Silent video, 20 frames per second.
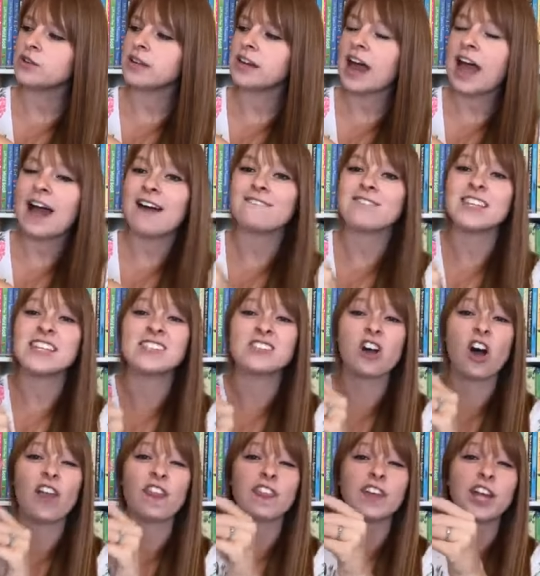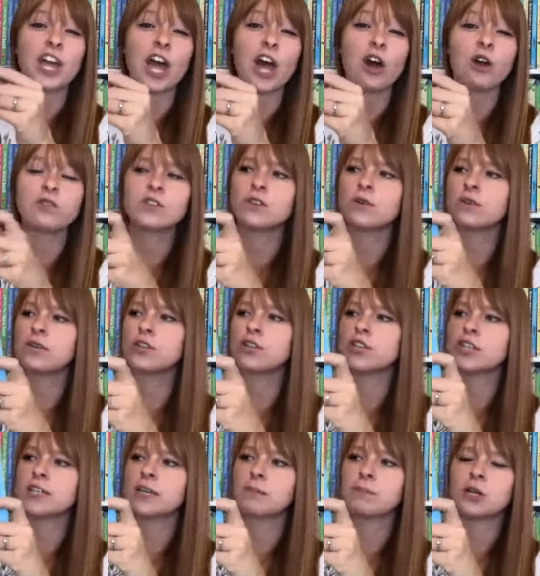can have these on the go, so you
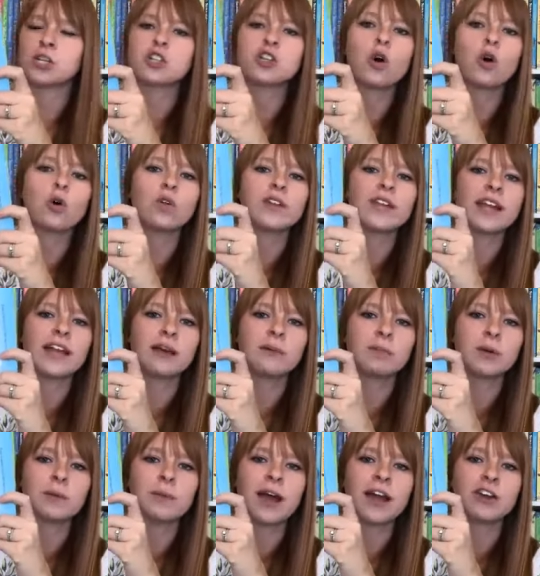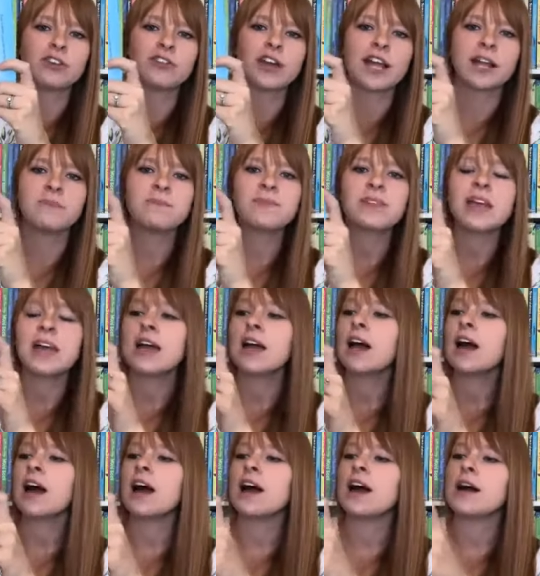just like punch a hole in it, put a binder ring.
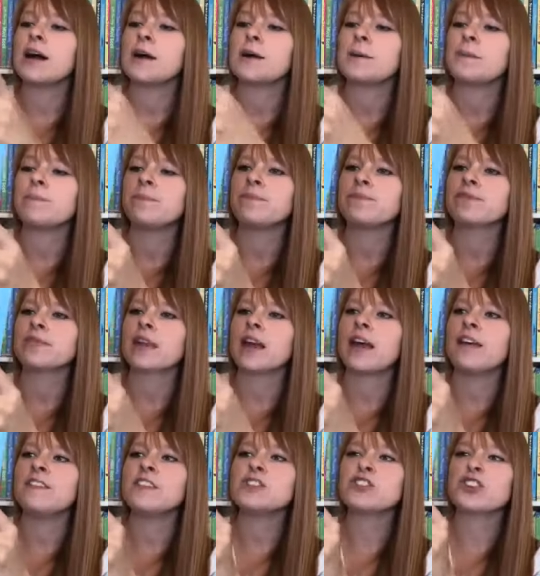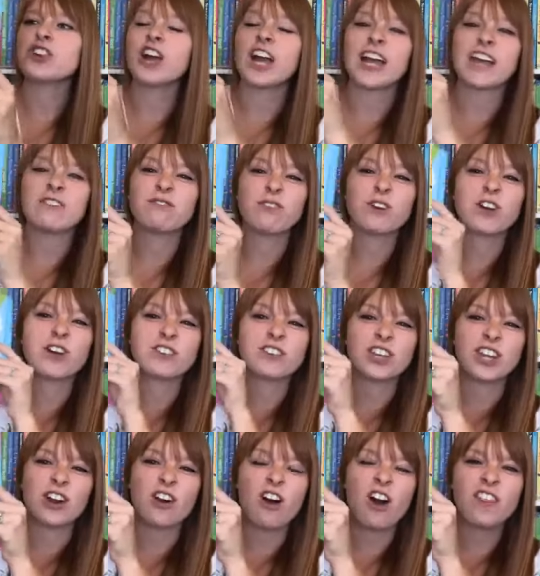Um, and these are great for,
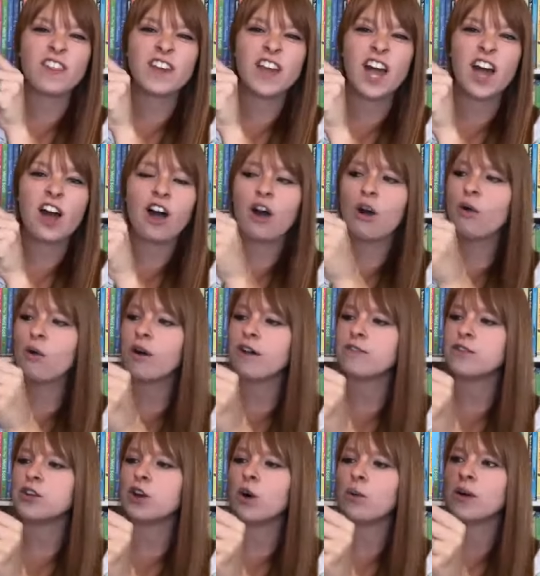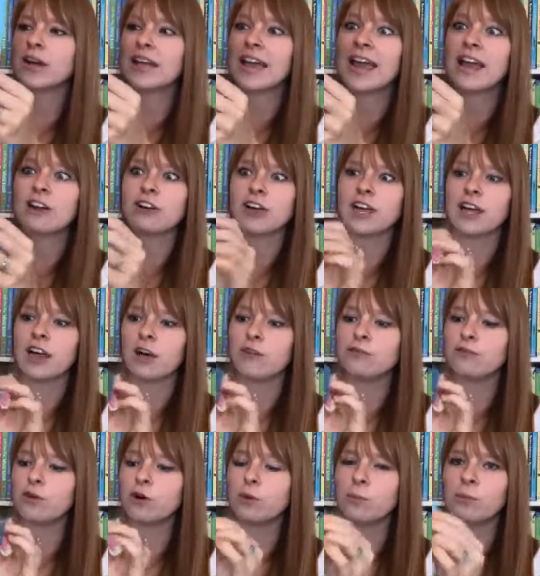you know, on the go, if you don't want to carry a full